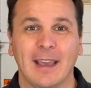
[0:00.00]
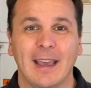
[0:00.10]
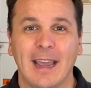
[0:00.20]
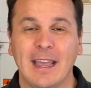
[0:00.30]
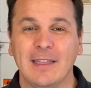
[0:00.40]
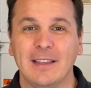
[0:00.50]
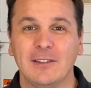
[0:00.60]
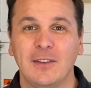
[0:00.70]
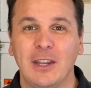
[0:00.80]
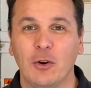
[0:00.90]
In this
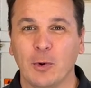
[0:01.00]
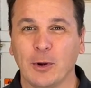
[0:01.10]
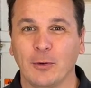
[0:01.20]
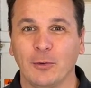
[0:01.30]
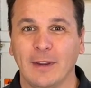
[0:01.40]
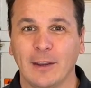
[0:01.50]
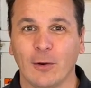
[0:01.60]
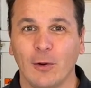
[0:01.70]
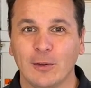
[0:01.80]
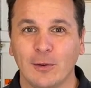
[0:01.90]
video, we're going to take a
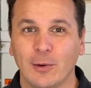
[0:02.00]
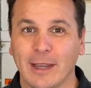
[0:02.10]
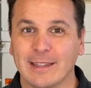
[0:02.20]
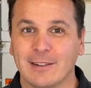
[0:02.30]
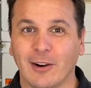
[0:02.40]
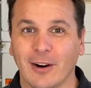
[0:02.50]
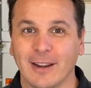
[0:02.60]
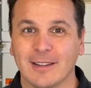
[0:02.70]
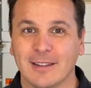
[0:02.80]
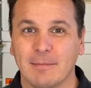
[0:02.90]
closer look at
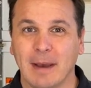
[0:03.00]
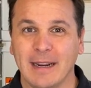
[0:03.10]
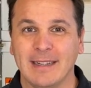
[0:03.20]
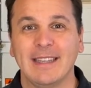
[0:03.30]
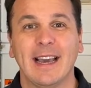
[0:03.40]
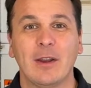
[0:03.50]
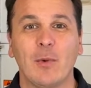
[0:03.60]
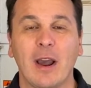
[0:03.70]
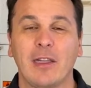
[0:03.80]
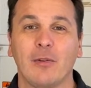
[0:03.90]
StarX, my
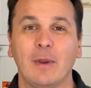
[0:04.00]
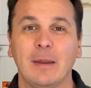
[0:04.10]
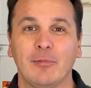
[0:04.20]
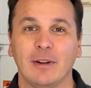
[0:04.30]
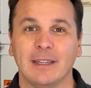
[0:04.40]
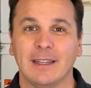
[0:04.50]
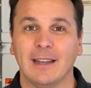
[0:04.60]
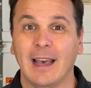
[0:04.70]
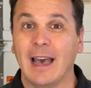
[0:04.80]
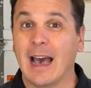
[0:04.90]
DIY 3D printed
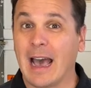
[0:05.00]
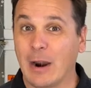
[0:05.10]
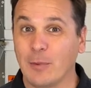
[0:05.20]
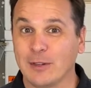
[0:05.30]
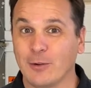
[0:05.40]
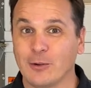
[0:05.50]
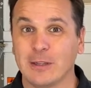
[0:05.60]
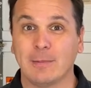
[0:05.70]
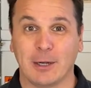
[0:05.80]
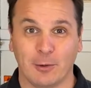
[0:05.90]
high-resolution
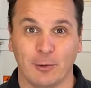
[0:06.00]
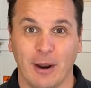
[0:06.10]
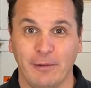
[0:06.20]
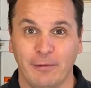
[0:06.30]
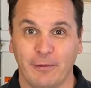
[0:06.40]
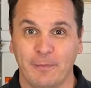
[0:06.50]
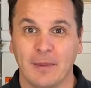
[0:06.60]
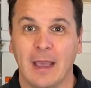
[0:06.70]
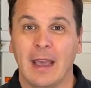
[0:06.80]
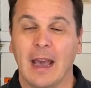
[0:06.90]
spectrograph.
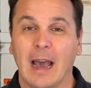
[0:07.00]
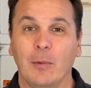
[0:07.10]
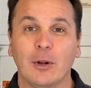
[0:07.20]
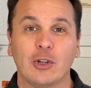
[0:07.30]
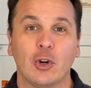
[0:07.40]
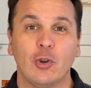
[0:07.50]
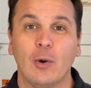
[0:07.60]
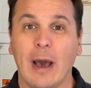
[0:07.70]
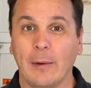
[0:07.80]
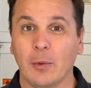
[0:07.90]
I will show you
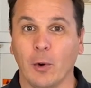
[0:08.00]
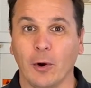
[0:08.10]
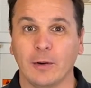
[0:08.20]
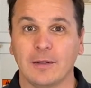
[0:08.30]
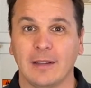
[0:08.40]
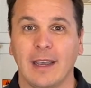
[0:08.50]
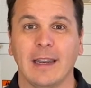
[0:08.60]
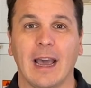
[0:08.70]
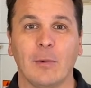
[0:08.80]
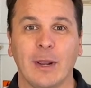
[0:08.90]
how it works, and
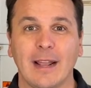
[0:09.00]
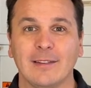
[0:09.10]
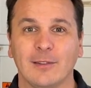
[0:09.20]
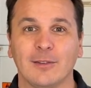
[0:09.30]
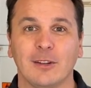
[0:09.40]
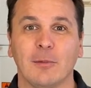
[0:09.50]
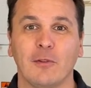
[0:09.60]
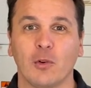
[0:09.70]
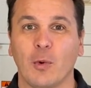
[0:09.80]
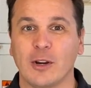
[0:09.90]
I will answer some of
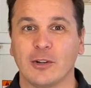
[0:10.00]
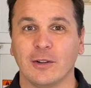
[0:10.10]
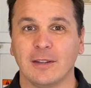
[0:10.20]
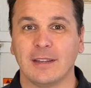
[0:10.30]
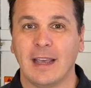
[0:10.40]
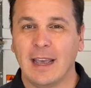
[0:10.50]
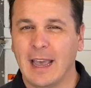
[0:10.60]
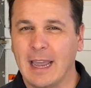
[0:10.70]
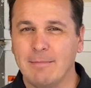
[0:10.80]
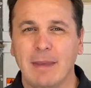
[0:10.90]
your questions
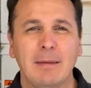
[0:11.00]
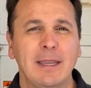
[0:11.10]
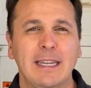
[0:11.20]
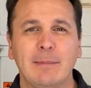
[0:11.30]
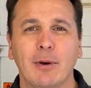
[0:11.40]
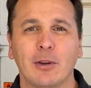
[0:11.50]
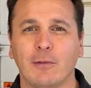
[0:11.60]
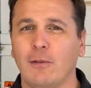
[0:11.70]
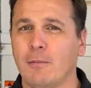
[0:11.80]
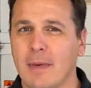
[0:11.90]
and maybe debunk a
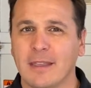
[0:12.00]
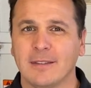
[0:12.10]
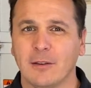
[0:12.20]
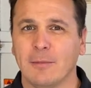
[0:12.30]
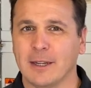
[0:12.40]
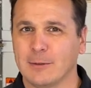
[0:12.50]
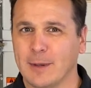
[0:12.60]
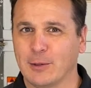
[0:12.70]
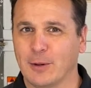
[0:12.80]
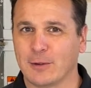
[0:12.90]
few myths about
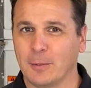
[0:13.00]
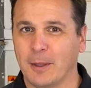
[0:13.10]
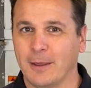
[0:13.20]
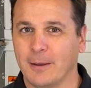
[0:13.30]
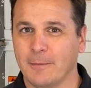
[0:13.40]
spectroscopy.